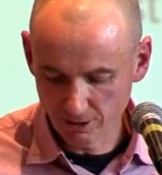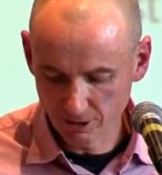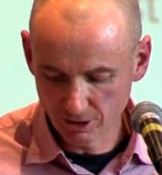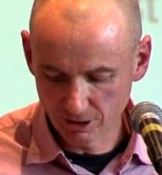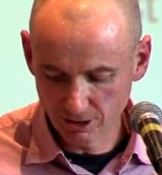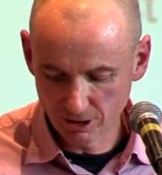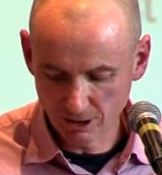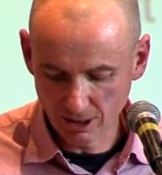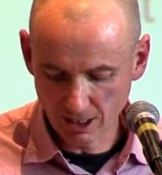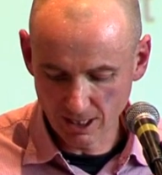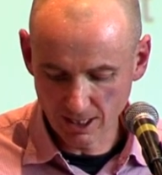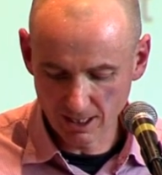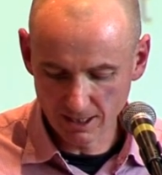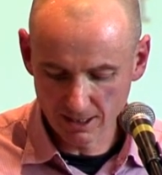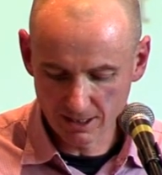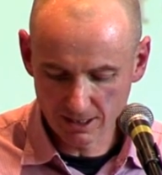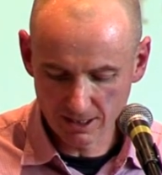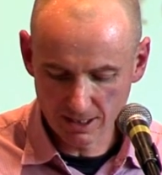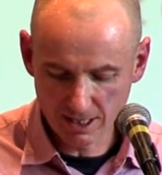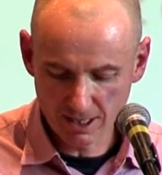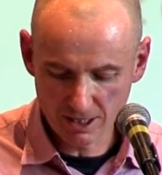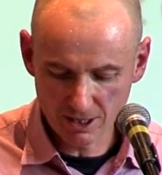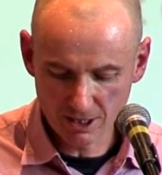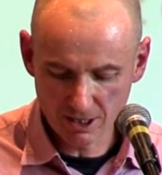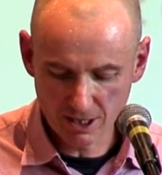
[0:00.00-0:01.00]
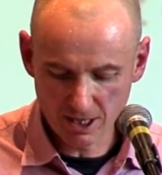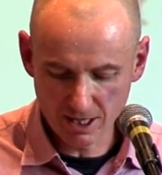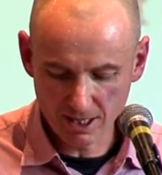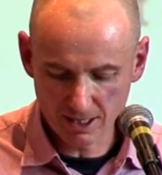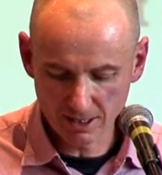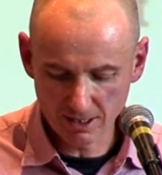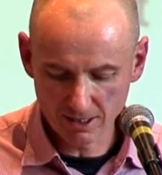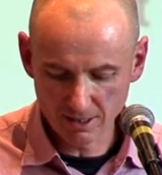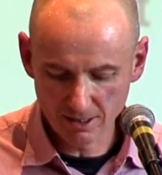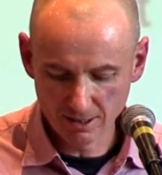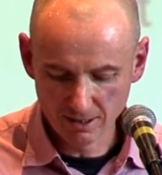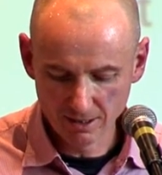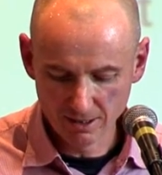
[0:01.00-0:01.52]
is sketch
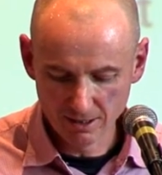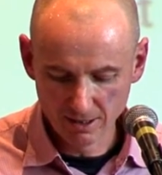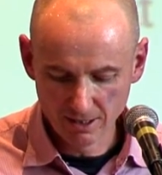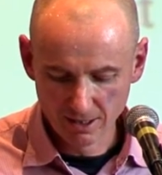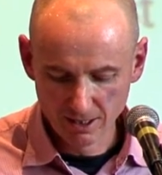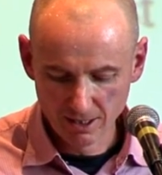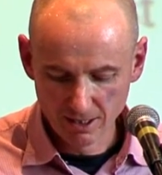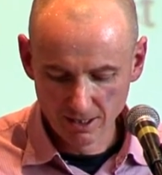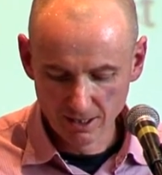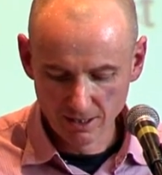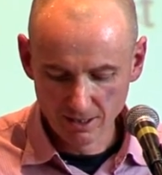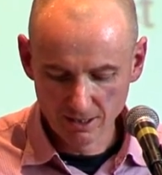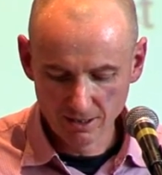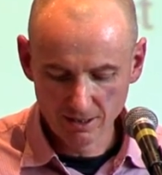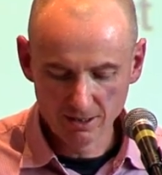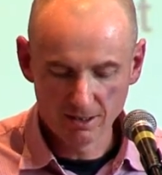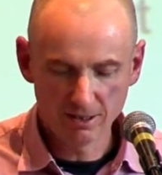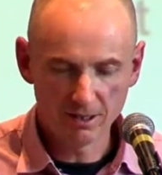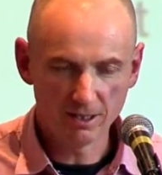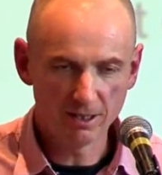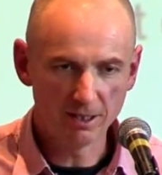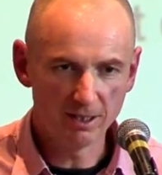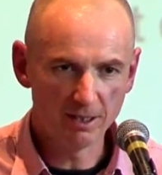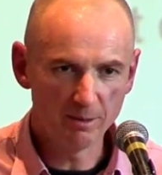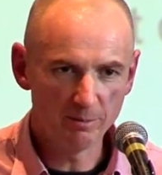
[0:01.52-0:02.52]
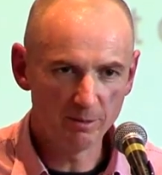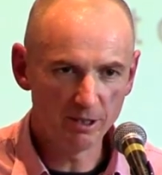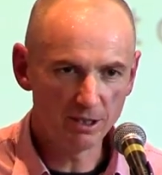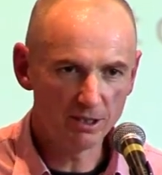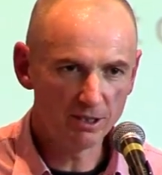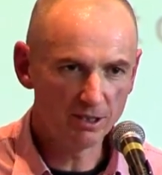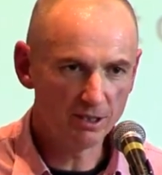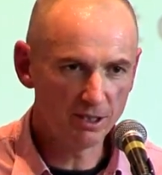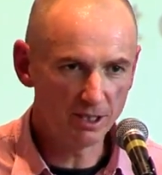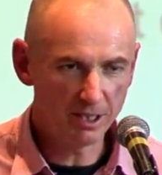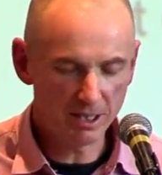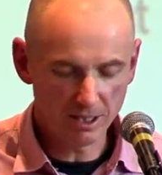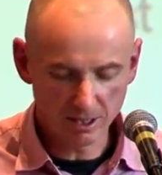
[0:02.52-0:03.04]
out the
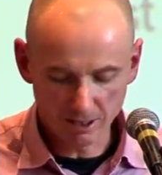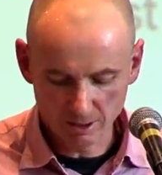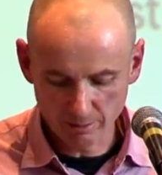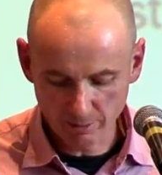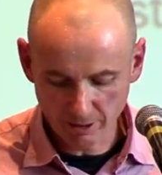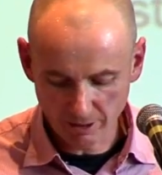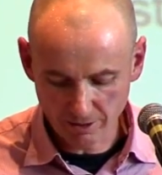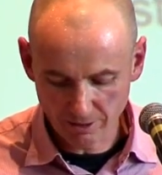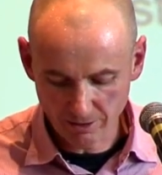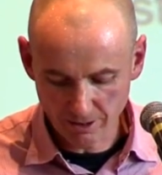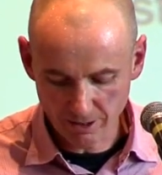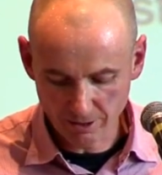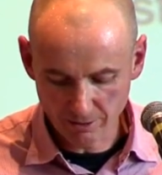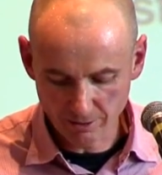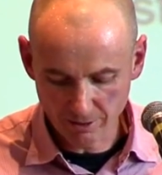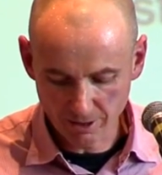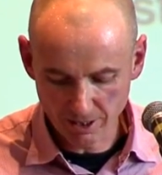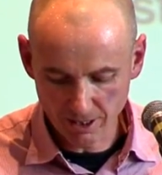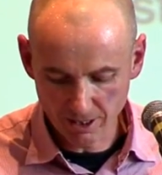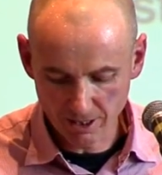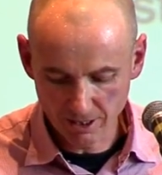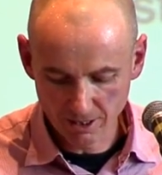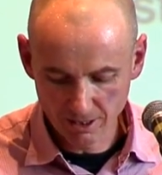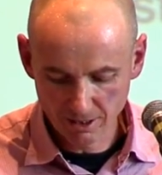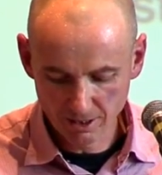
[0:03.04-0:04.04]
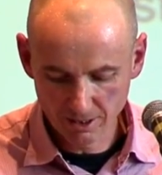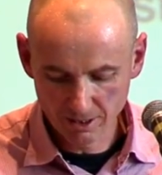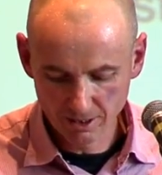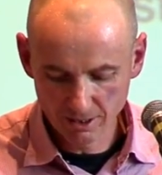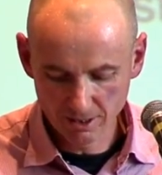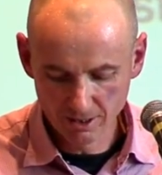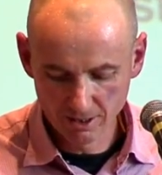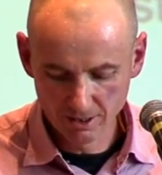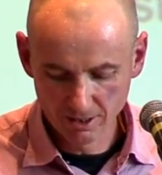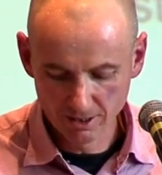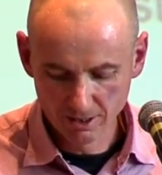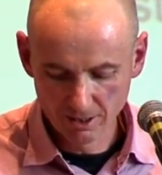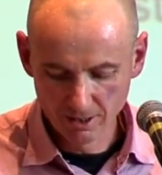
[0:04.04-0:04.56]
limits to economic theory
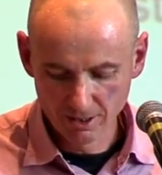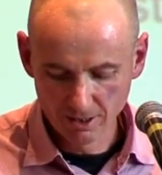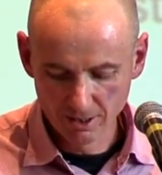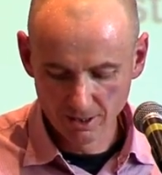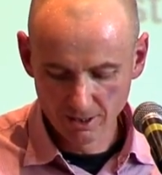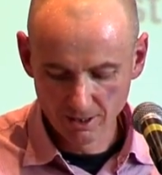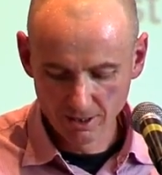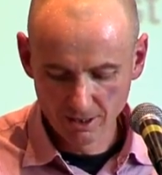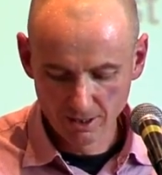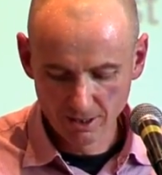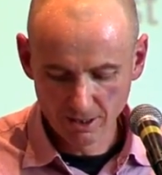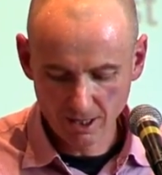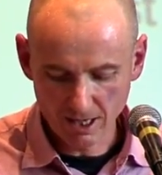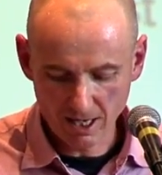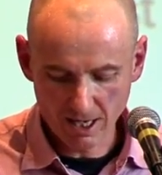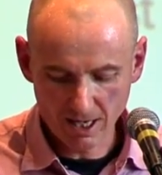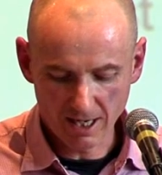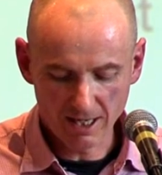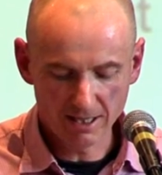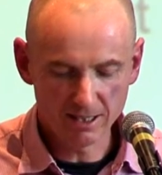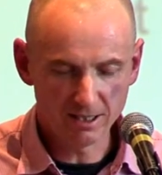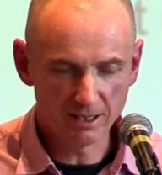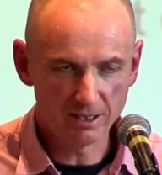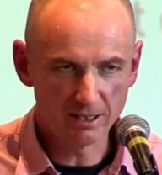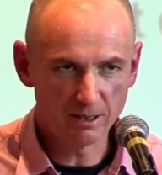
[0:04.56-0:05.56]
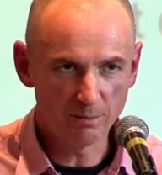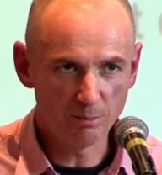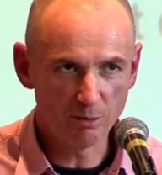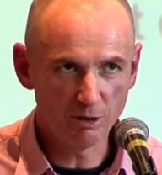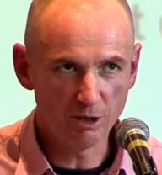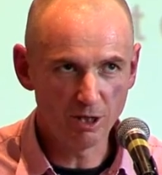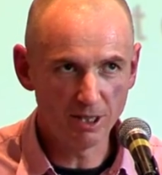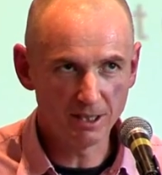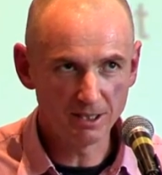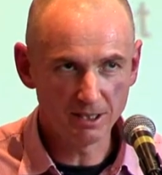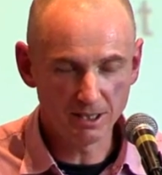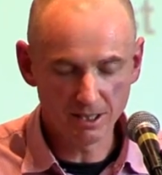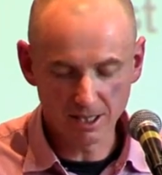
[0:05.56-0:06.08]
as it's
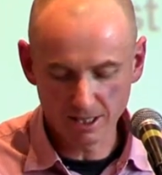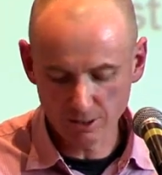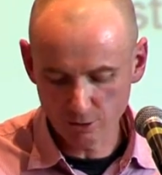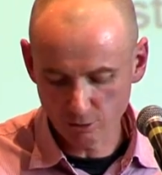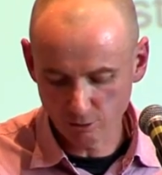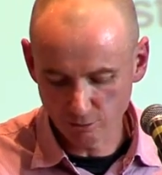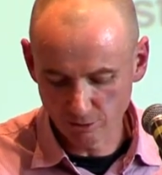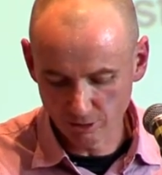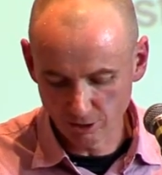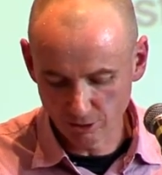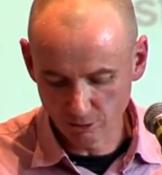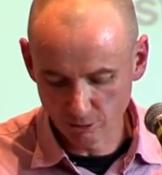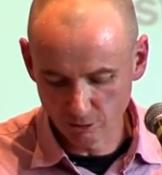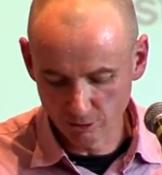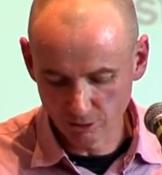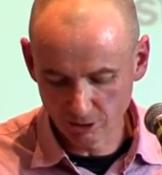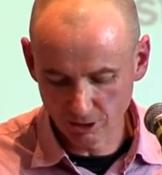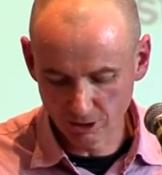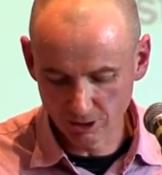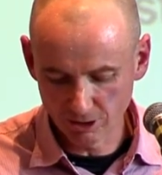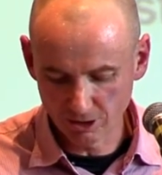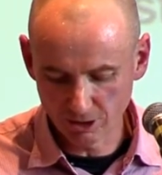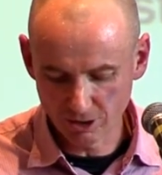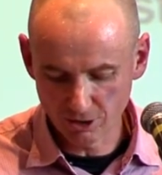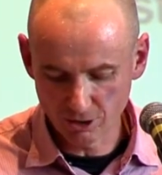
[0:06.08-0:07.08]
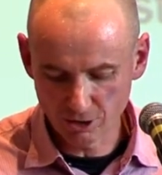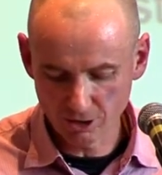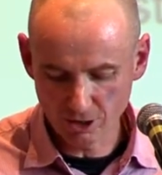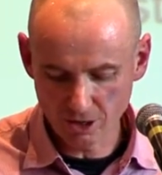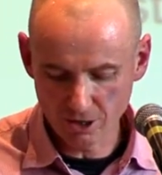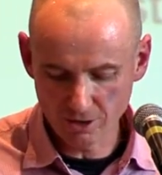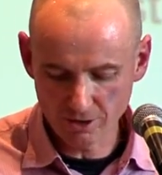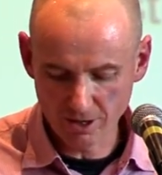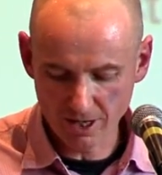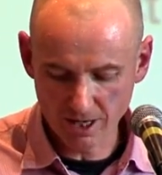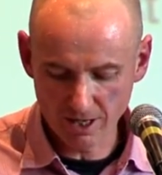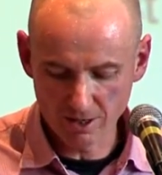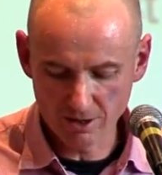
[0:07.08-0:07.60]
applied to natural resources and
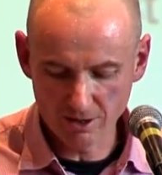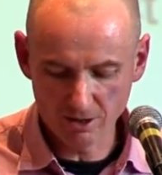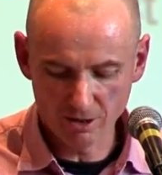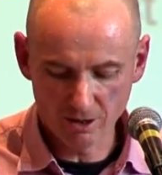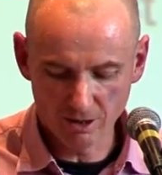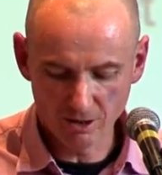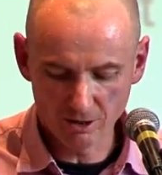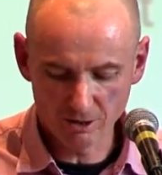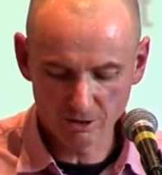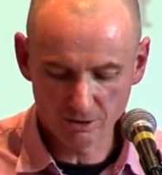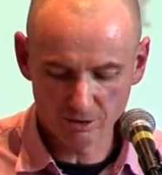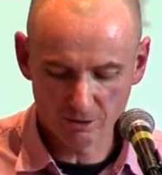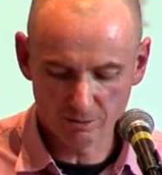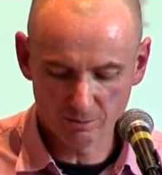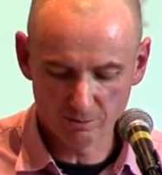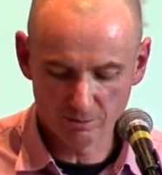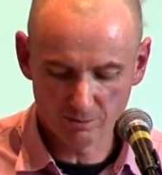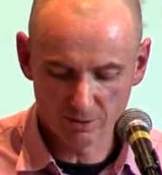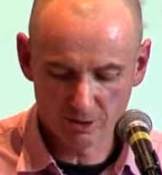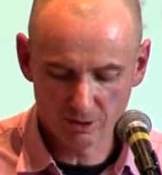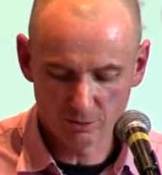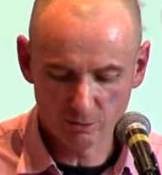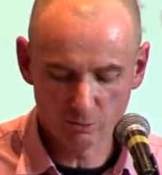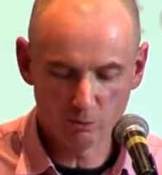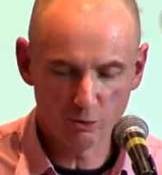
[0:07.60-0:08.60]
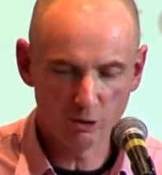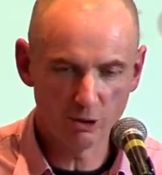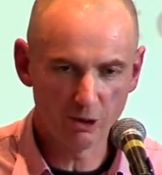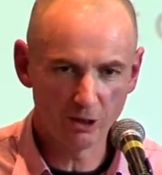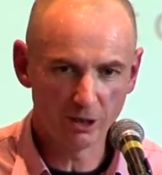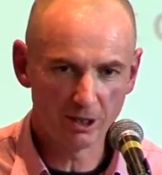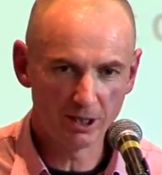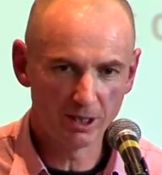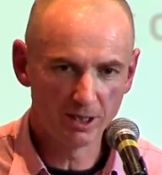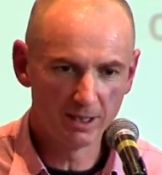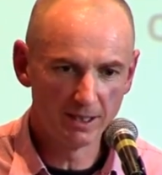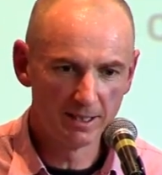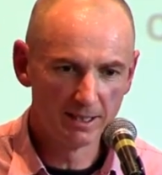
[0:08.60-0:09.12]
show how Ostrom's work